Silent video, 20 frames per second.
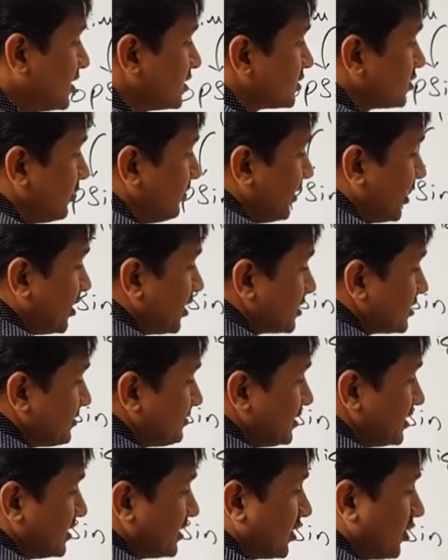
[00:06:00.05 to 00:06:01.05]
So because of
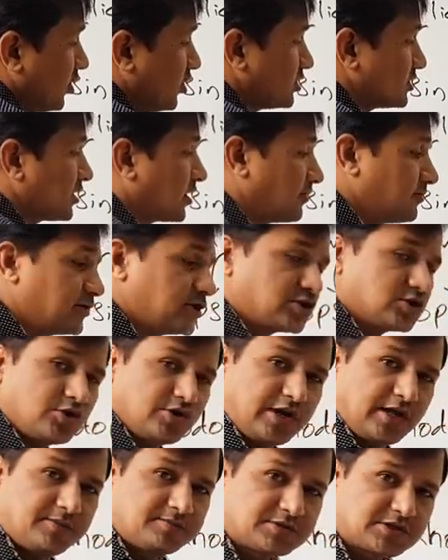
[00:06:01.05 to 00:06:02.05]
the closure of the
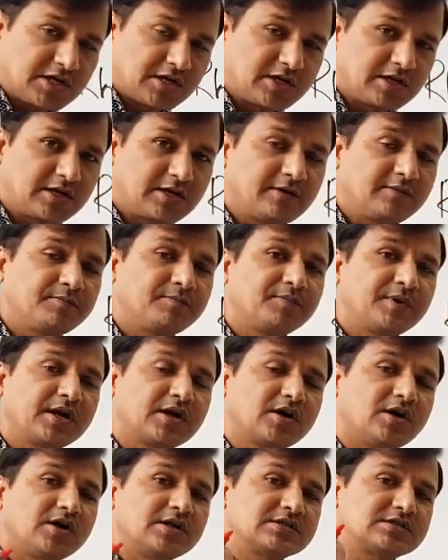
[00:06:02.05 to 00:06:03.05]
sodium channel,
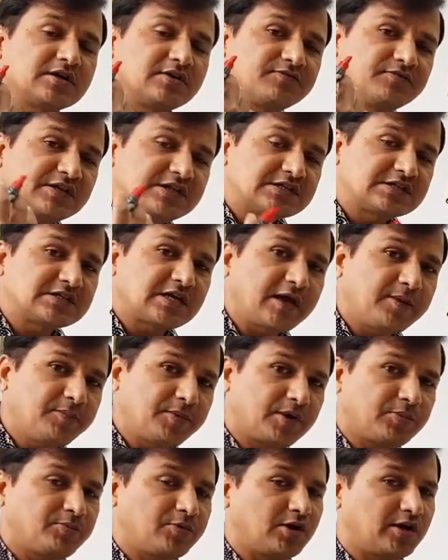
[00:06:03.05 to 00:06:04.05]
because of this
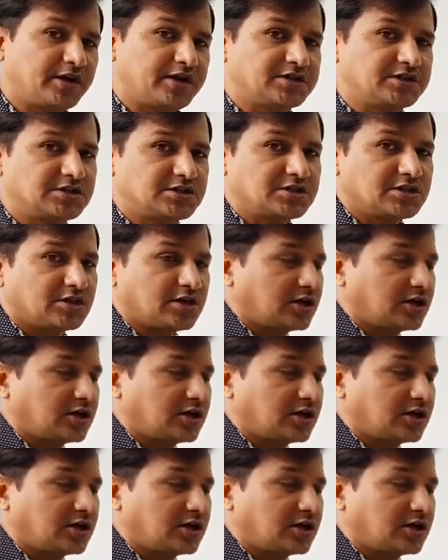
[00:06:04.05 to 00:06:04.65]
hyperpolarization